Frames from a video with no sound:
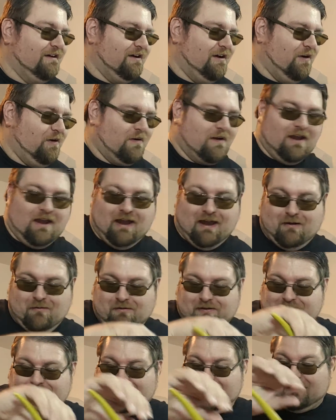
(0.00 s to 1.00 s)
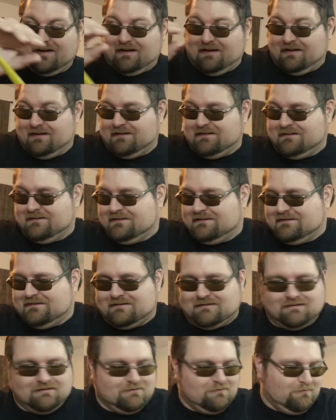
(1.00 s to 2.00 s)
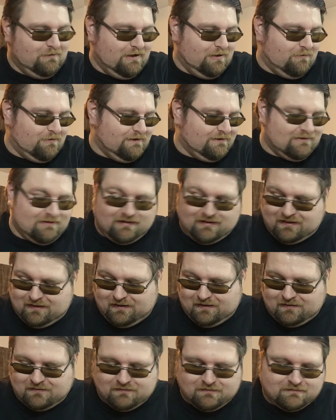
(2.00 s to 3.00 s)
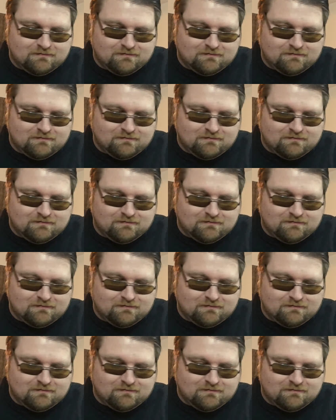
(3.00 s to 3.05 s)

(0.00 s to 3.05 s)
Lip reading: Okay, we'll see. We will see.